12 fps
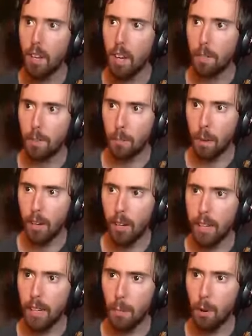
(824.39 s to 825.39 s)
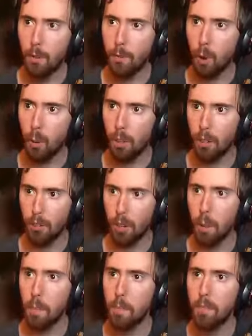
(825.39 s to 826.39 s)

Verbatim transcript: If you're melee, get moved forward. Let's go.